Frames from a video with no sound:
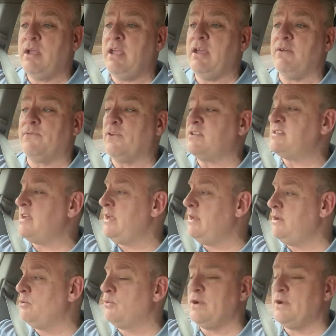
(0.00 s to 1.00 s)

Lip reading: if a tenant